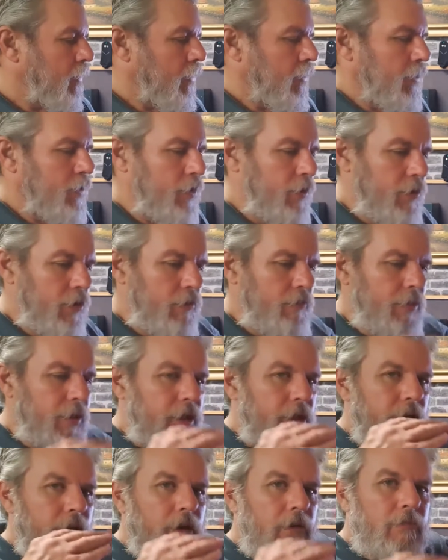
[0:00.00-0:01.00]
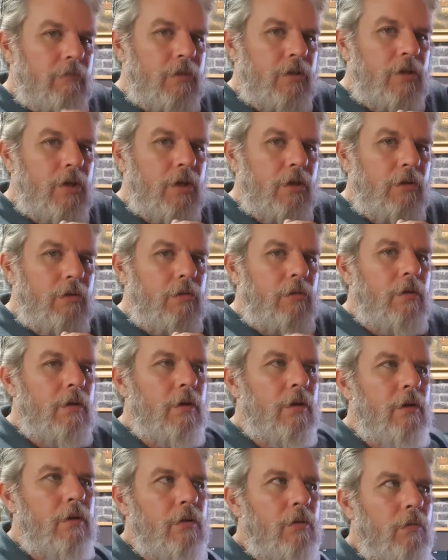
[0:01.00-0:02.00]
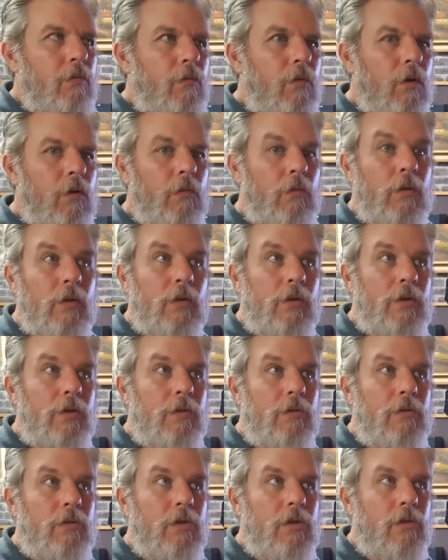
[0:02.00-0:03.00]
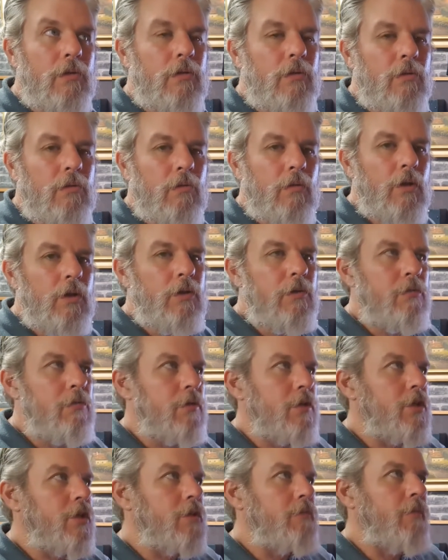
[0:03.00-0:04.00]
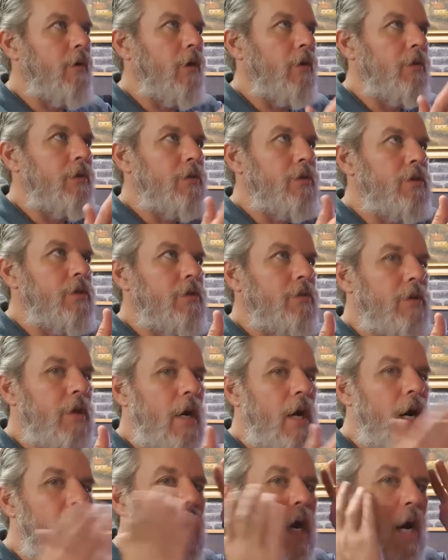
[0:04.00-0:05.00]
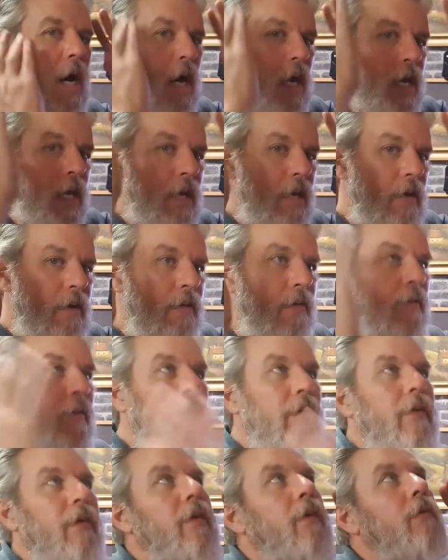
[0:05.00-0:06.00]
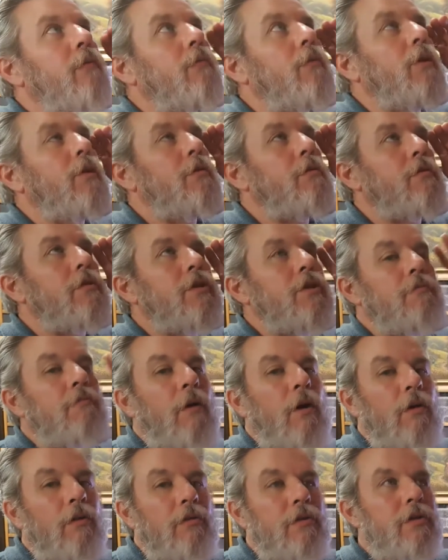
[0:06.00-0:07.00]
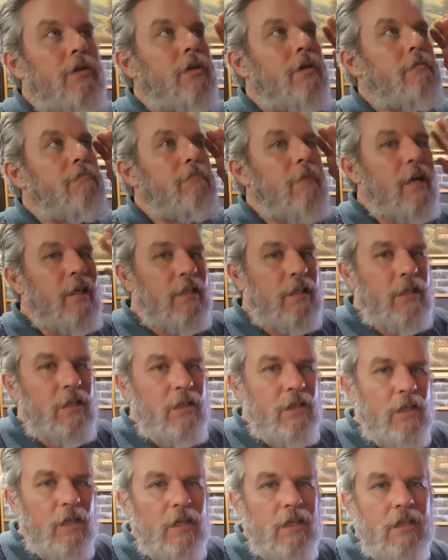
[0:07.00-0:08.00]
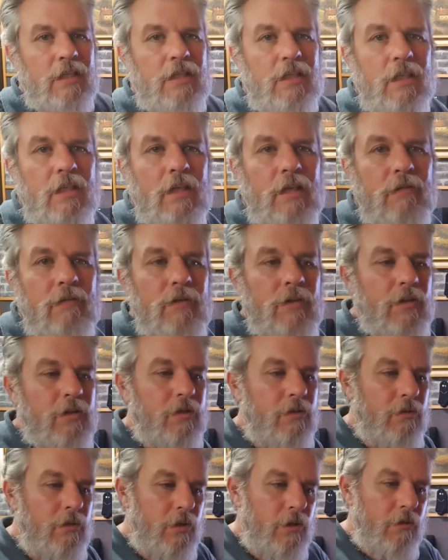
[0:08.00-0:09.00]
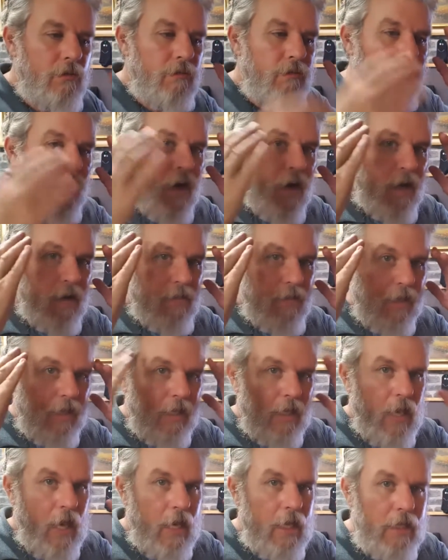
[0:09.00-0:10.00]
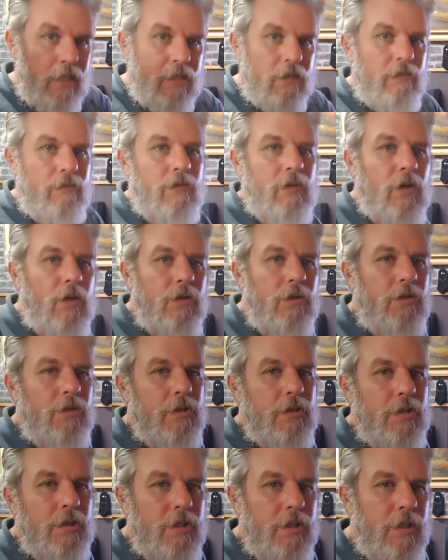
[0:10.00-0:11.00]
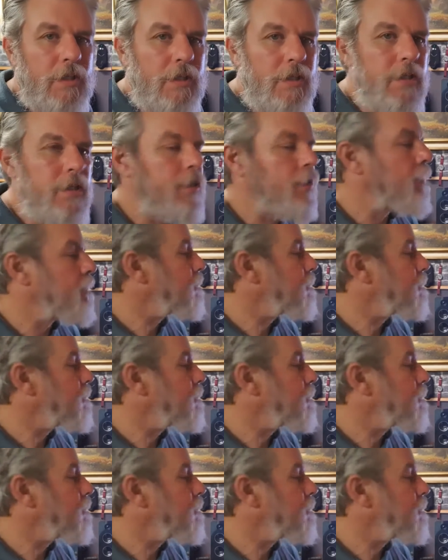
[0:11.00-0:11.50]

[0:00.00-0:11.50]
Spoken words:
So you become two. What will you do? Will you respond to the higher? Will you respond to the message that is delivered to you via the light of consciousness?